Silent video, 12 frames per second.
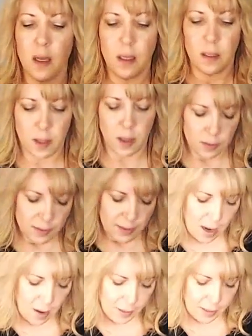It's called
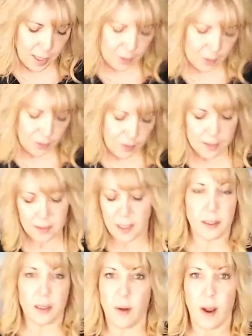Town and Country. It
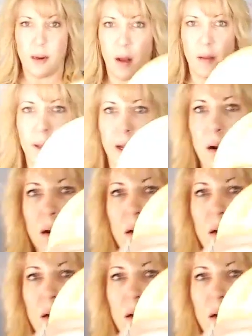says it right on there.